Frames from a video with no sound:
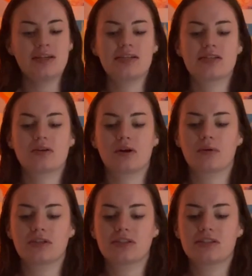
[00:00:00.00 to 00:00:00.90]
So I
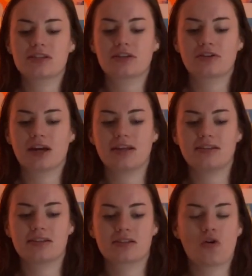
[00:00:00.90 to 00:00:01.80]
wanted to create
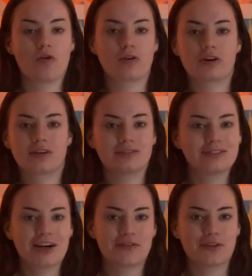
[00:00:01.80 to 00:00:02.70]
this corner
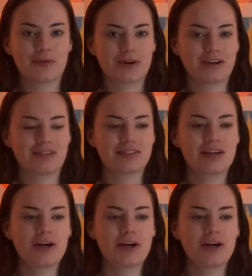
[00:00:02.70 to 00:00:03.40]
of the world